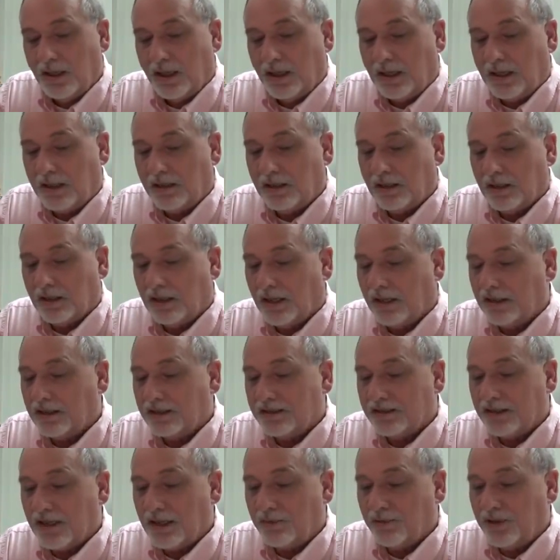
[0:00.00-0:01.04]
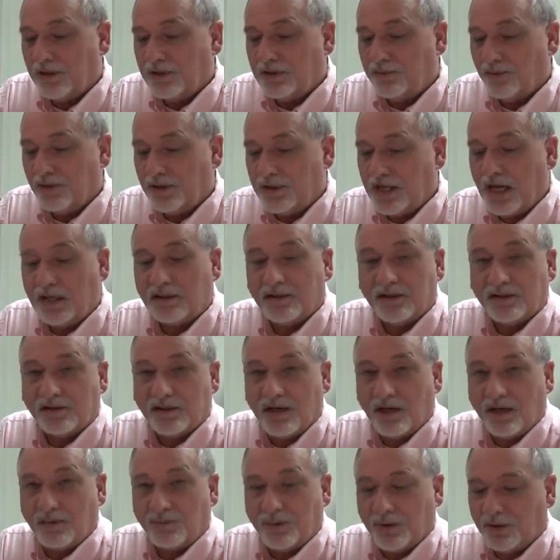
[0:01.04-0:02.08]
And like I said, we take this
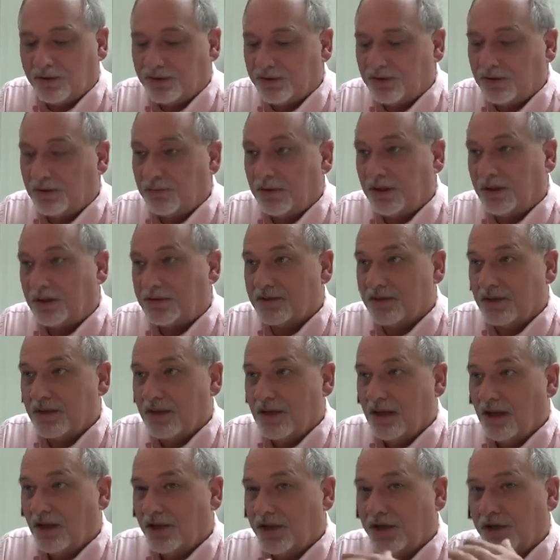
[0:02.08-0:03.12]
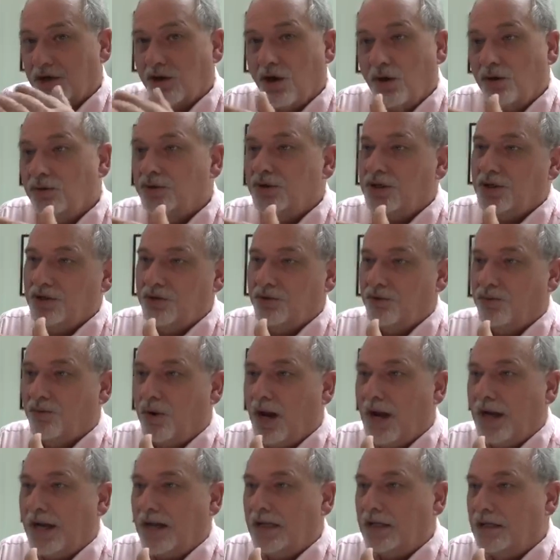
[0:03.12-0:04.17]
kind of personally because the code that you
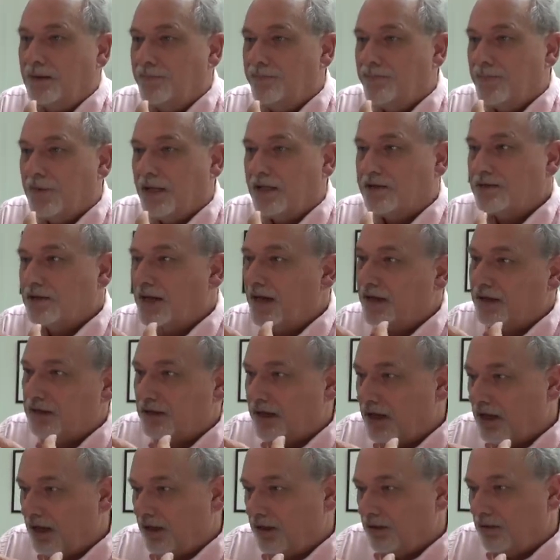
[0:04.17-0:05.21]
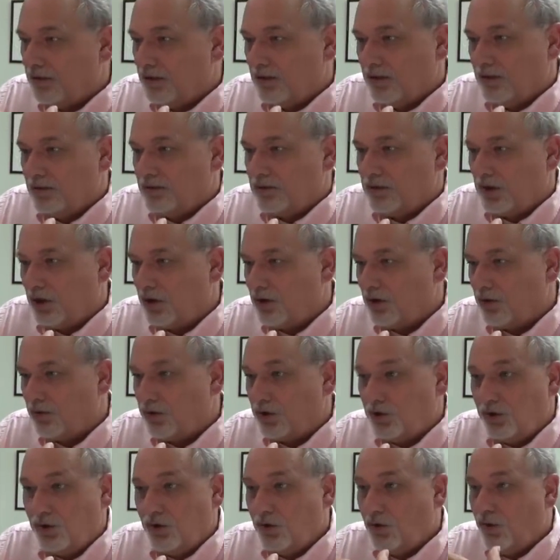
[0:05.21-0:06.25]
write is like
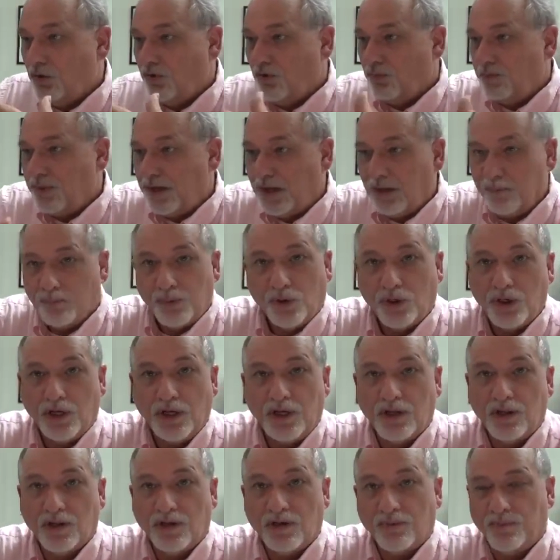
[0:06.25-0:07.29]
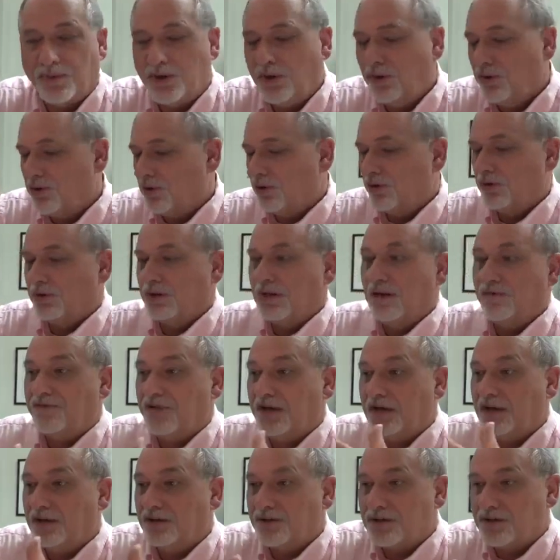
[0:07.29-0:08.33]
you being put into the computer,
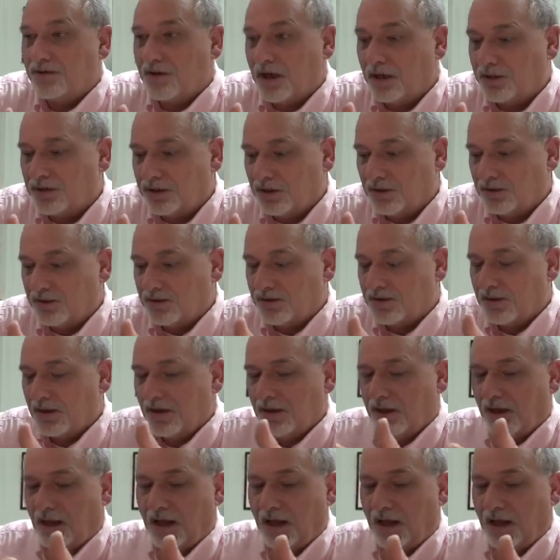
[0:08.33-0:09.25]
giving it instructions.